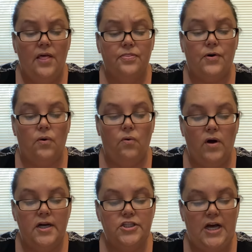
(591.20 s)
The
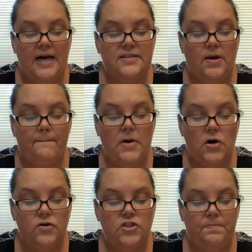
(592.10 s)
orange has the
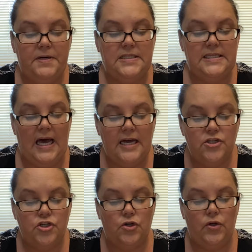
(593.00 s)
most
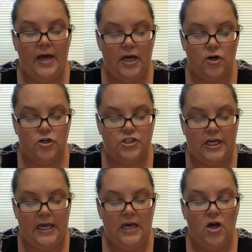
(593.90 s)
potential
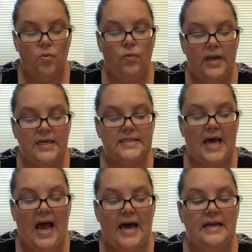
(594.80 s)
energy when it's
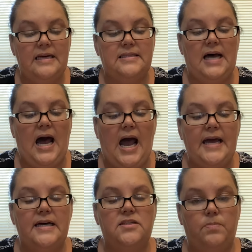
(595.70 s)
at its
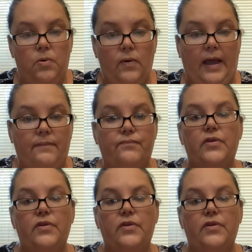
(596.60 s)
highest point.